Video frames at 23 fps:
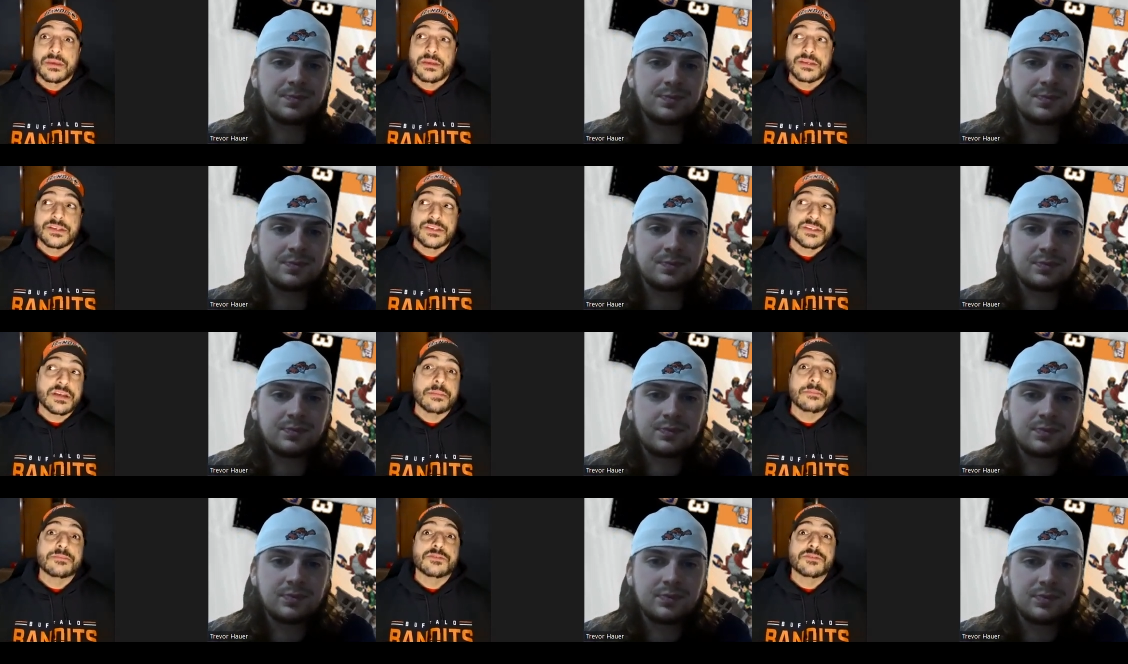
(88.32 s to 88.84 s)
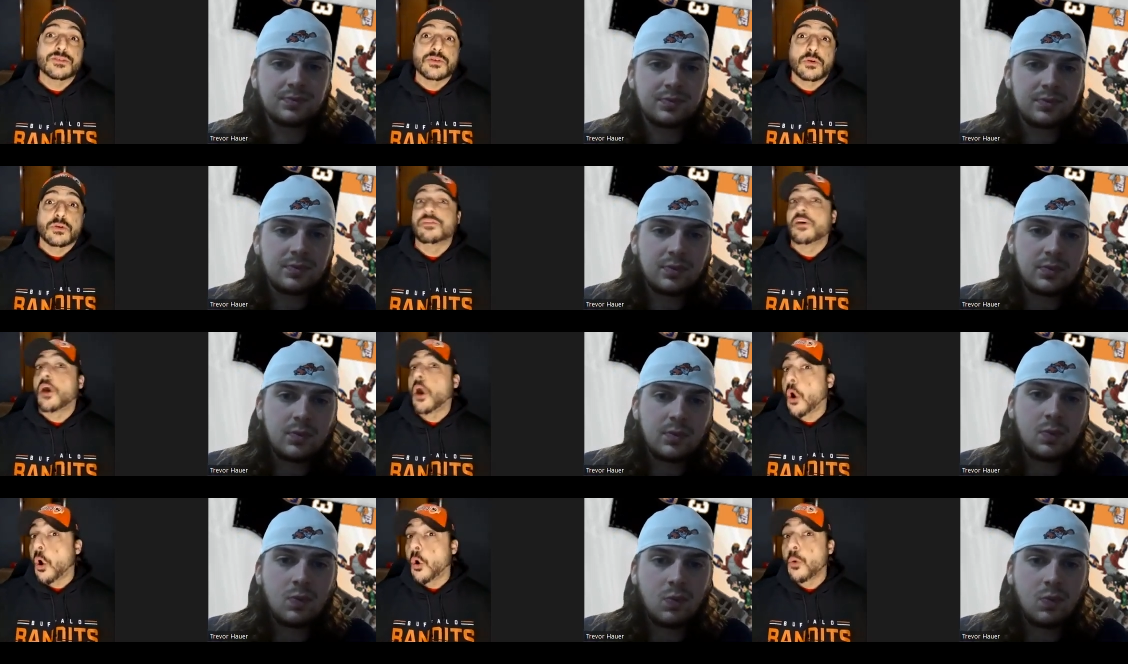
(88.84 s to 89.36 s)
Speaker 1: some
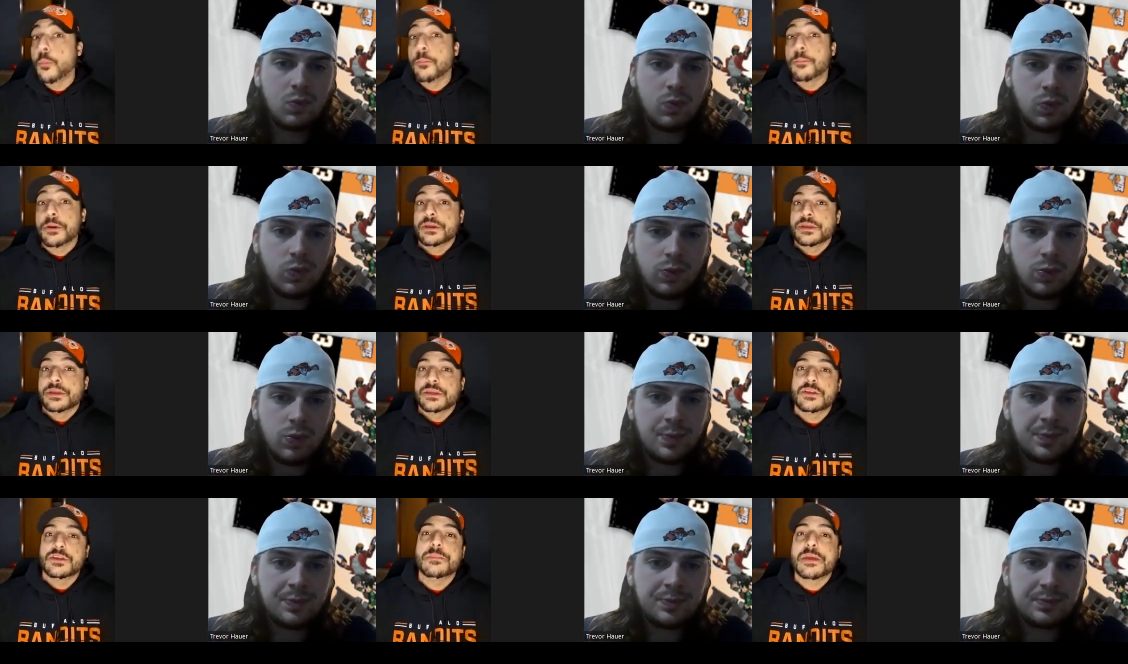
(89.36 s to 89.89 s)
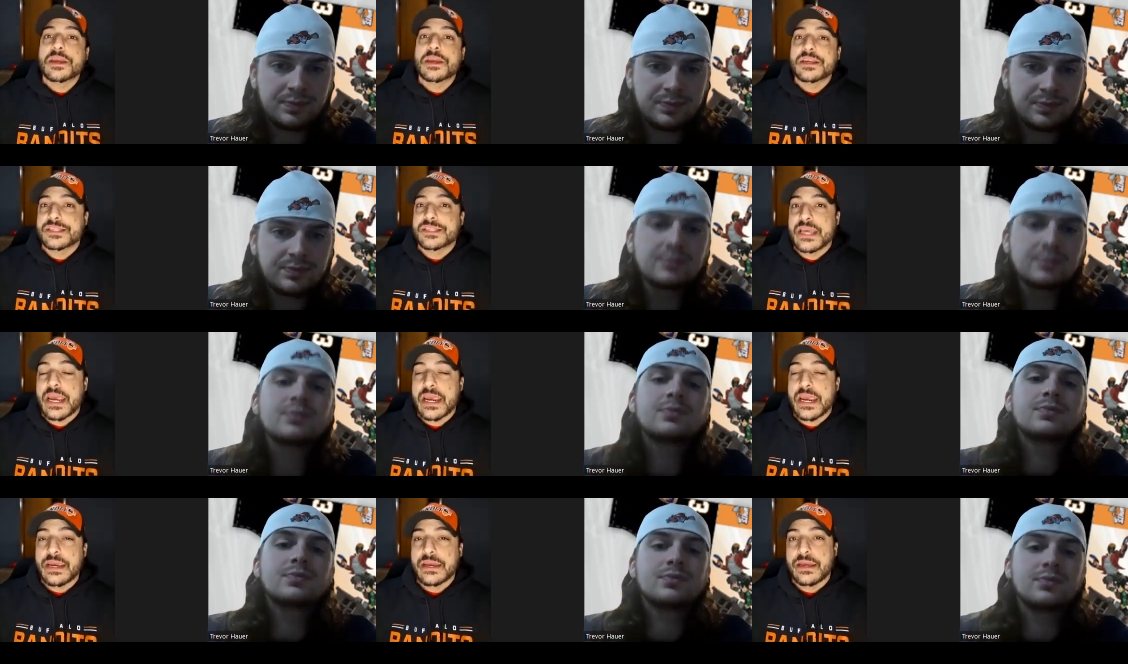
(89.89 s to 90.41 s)
sort of hope, you
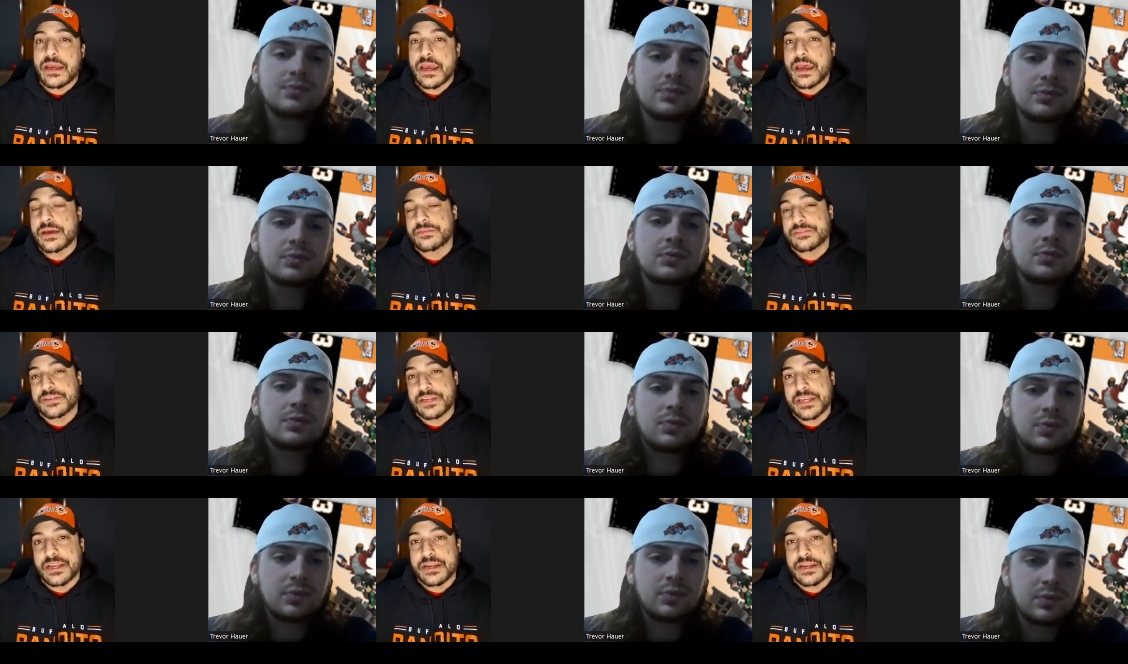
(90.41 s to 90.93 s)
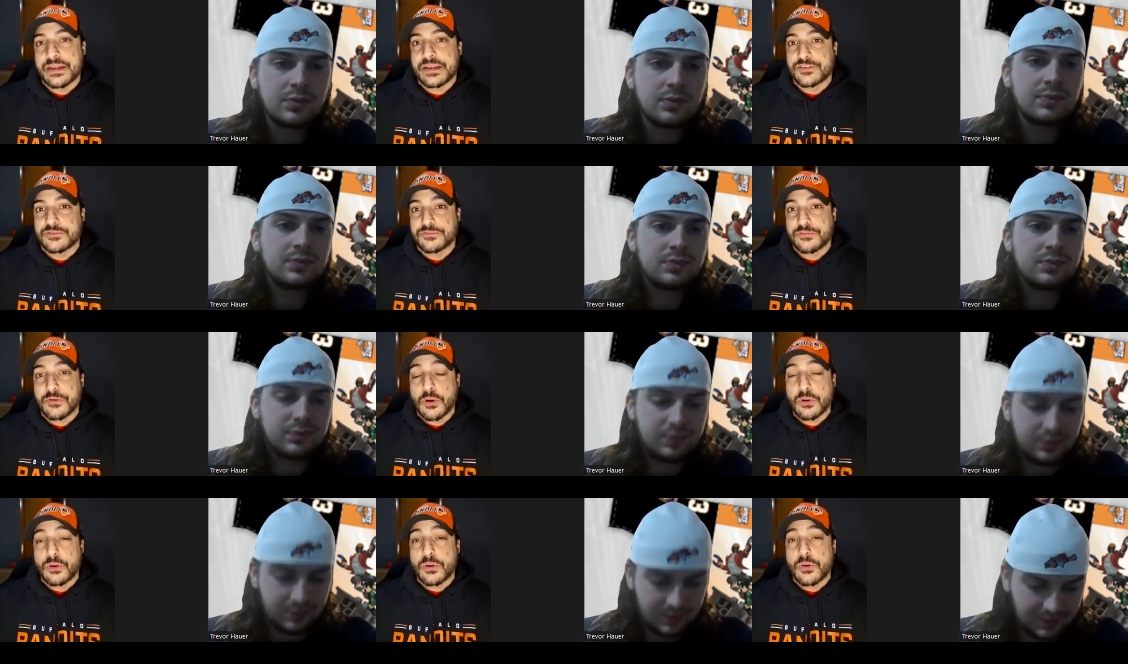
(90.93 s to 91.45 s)
may say, of getting
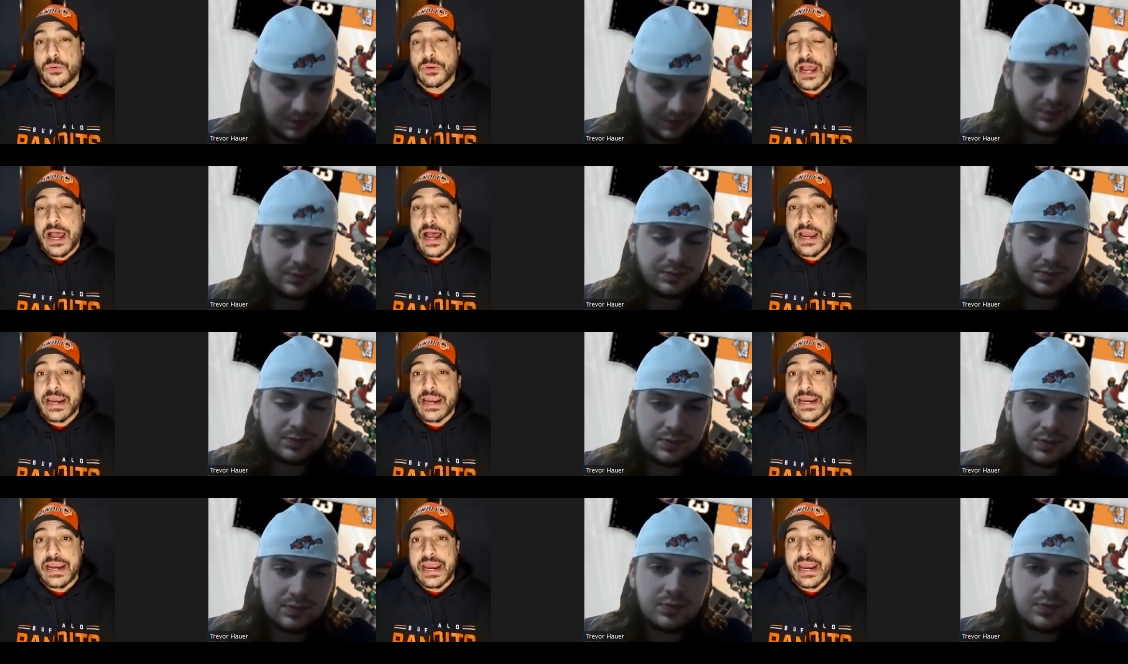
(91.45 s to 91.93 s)
this Fogo guy,